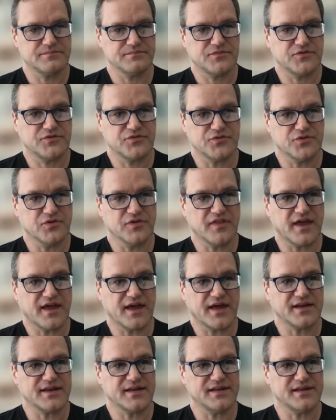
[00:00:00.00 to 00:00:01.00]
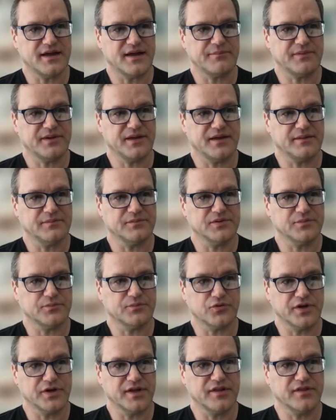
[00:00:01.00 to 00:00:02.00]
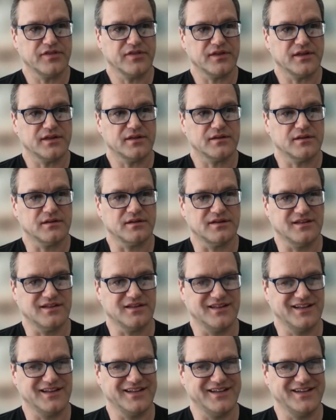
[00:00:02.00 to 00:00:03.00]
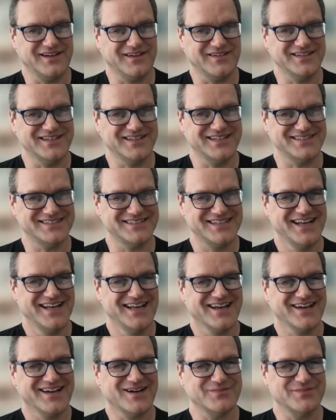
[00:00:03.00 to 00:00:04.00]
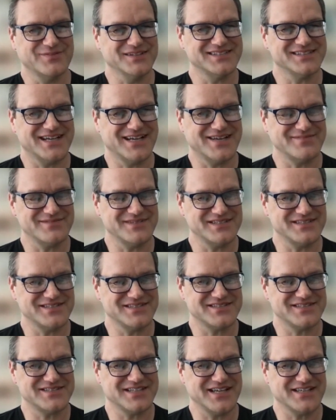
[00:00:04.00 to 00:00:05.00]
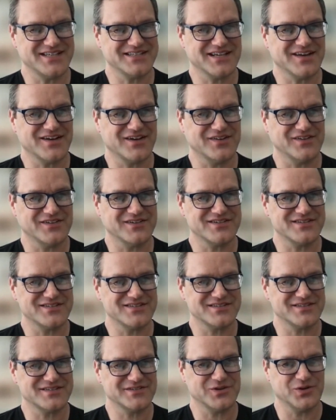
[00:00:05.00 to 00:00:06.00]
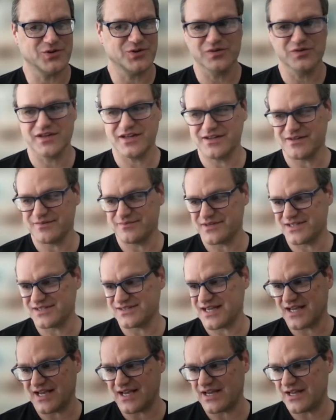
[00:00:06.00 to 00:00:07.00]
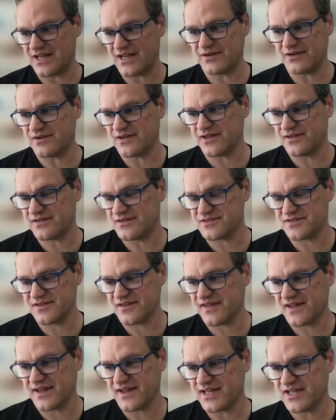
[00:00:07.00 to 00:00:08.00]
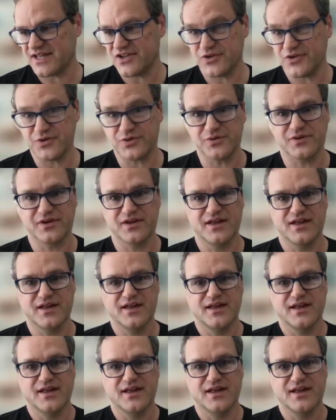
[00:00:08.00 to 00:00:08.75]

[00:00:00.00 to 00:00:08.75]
through that, and not being able to breathe. And you just a couple of times he's just changing colors, and if you're holding him, and it's like, I don't, there's nothing I can do.